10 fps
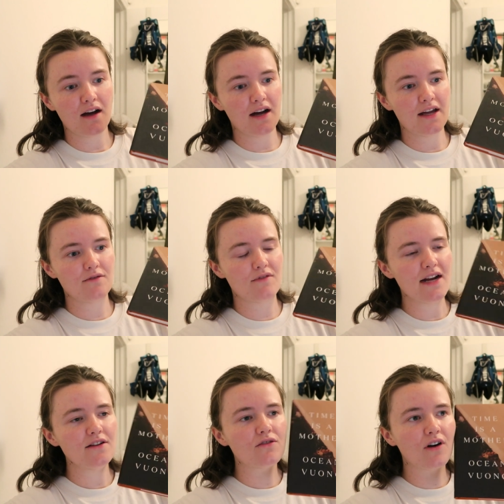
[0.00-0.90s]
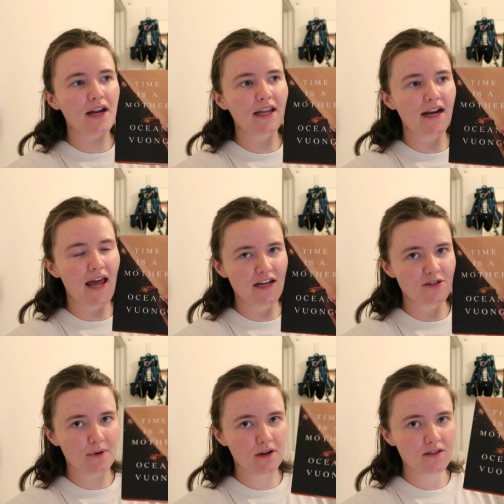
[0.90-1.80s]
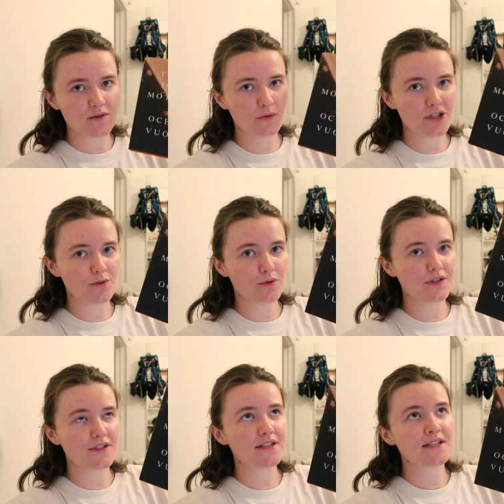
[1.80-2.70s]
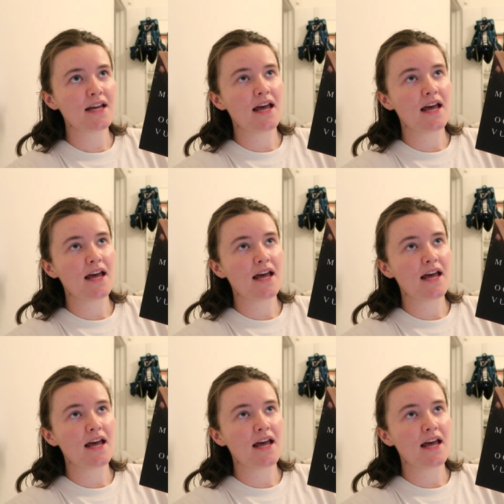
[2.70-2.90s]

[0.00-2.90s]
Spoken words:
I read Crying in H-Mart, which was